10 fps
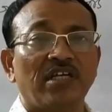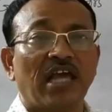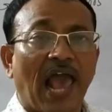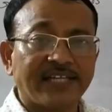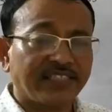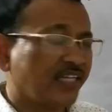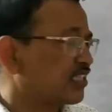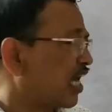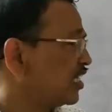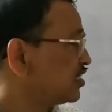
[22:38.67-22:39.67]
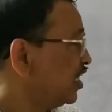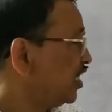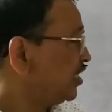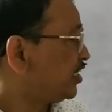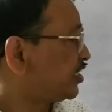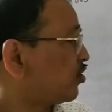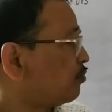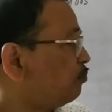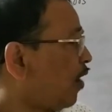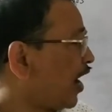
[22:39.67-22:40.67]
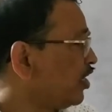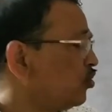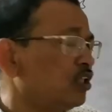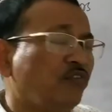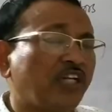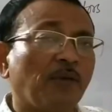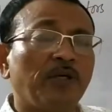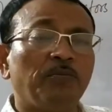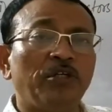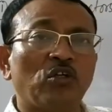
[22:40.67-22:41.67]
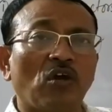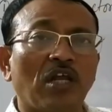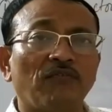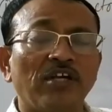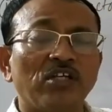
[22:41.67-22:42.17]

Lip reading: As a result, it cannot bind with vitamin B12.